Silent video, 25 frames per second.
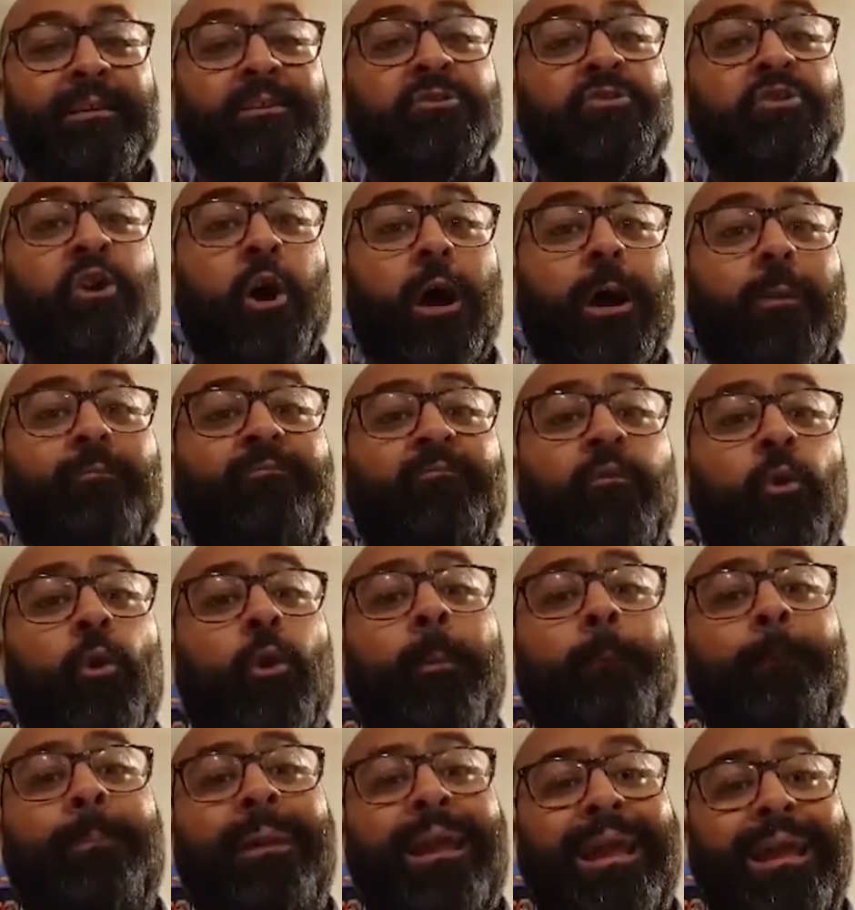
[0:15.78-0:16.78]
Top
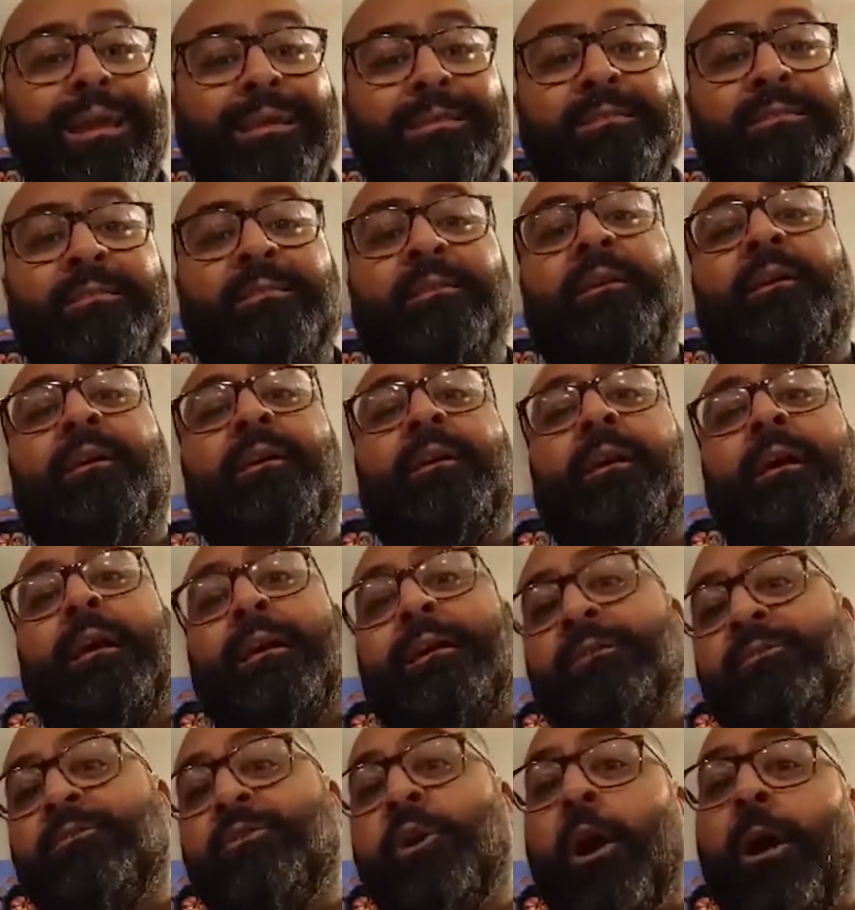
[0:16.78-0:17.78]
4 picks.
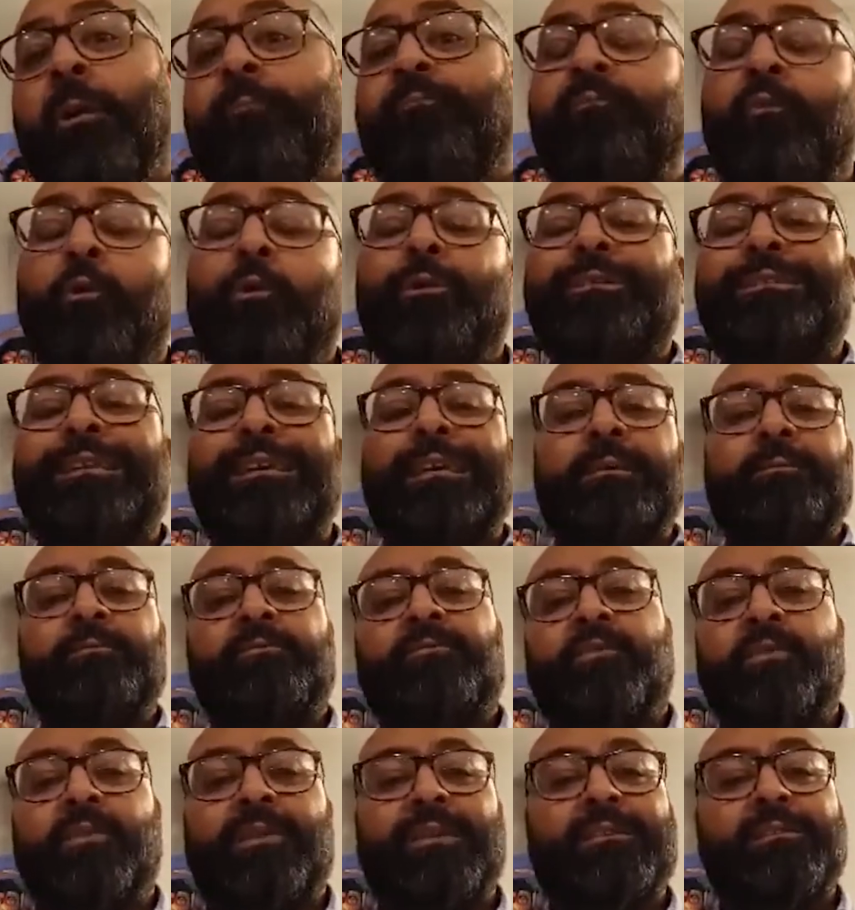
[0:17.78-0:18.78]
Top 4 teams
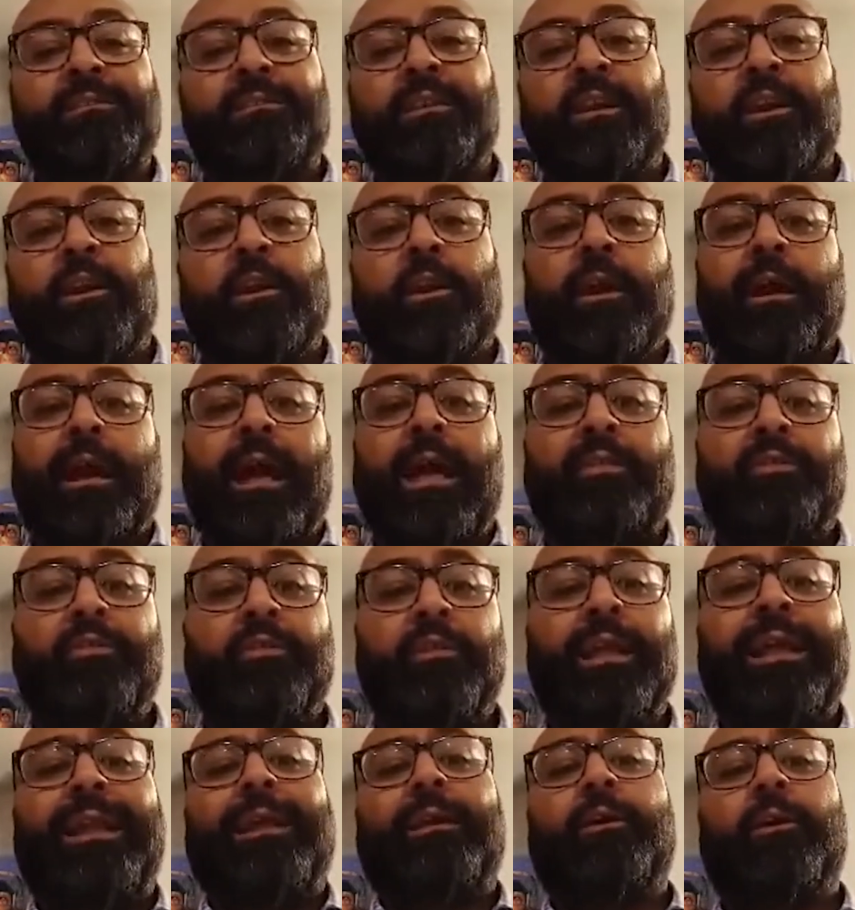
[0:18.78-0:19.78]
for this year:
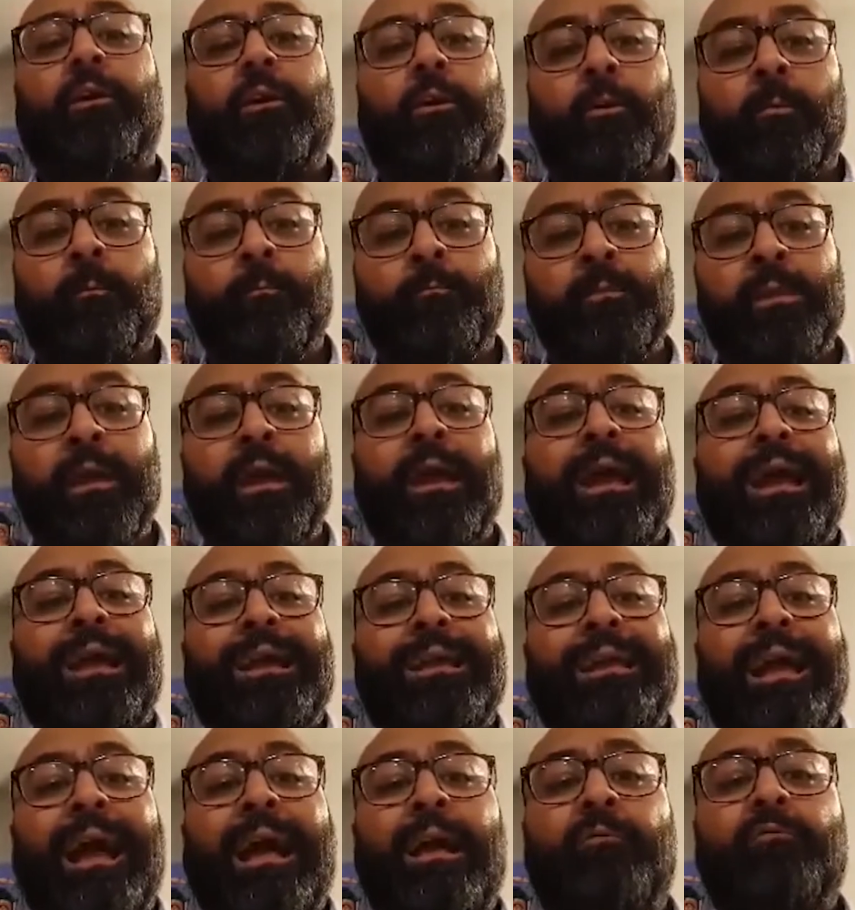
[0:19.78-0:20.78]
Atletico,
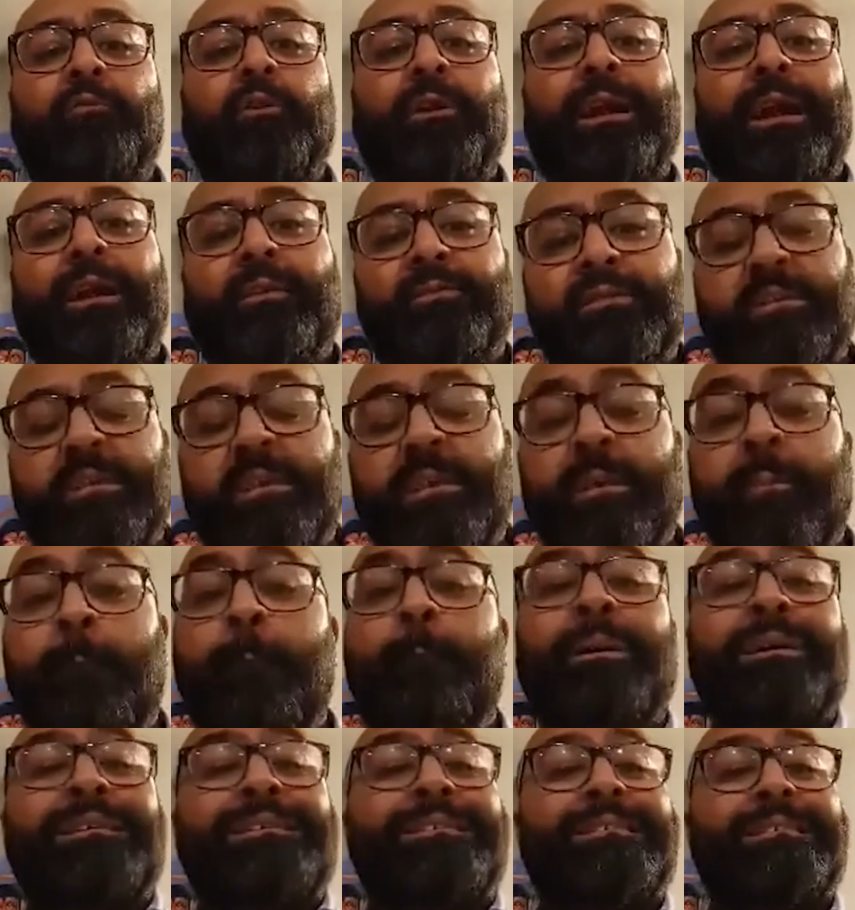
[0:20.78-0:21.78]
Calvary FC,
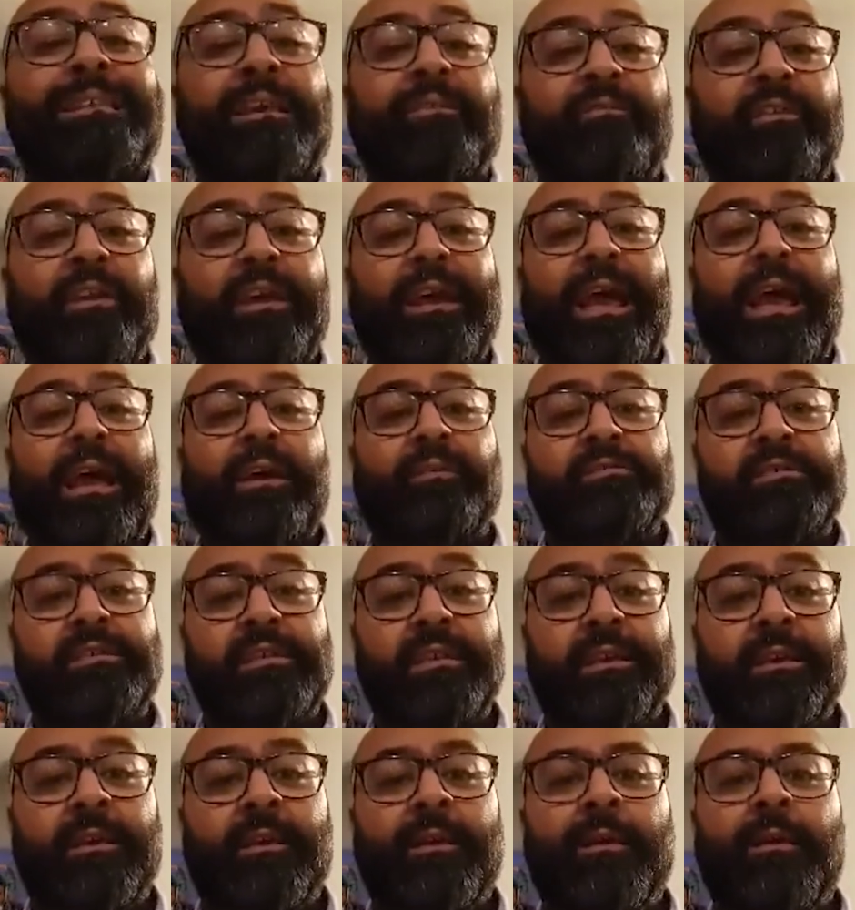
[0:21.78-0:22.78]
Pacific
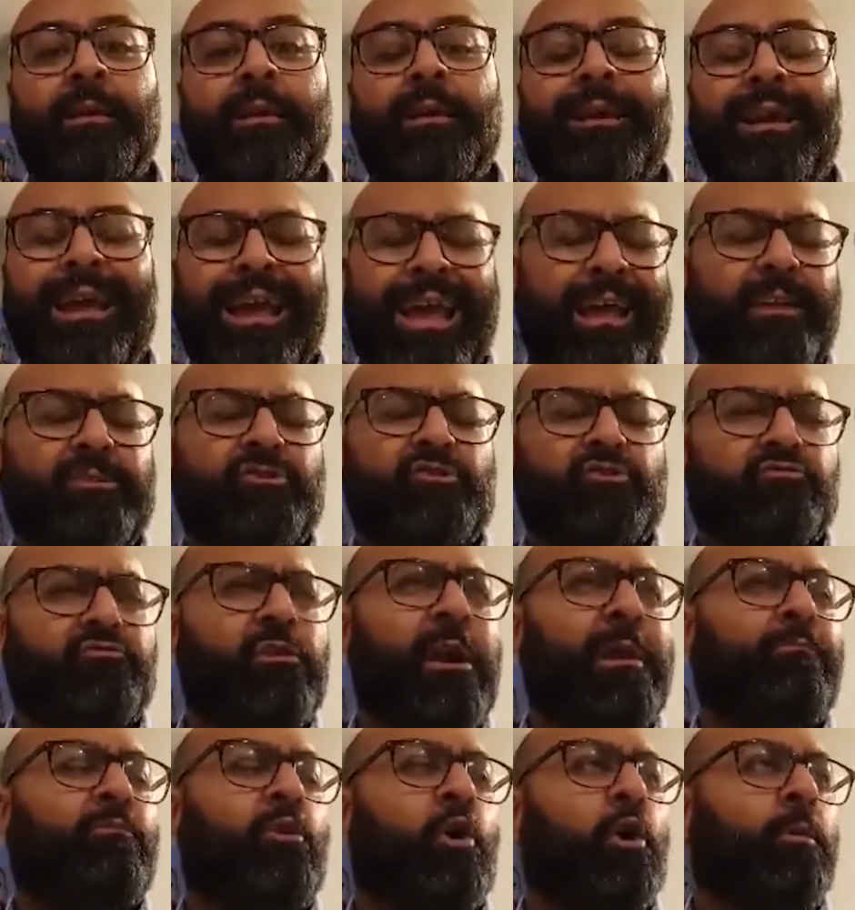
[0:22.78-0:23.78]
FC, and
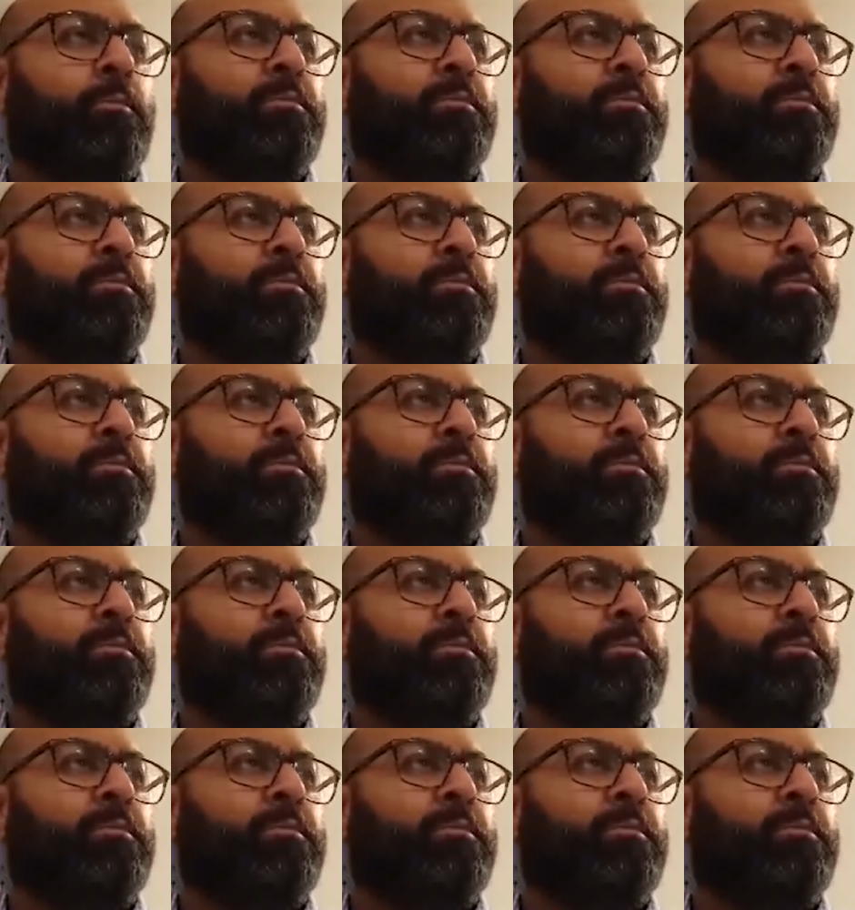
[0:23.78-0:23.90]
Rumble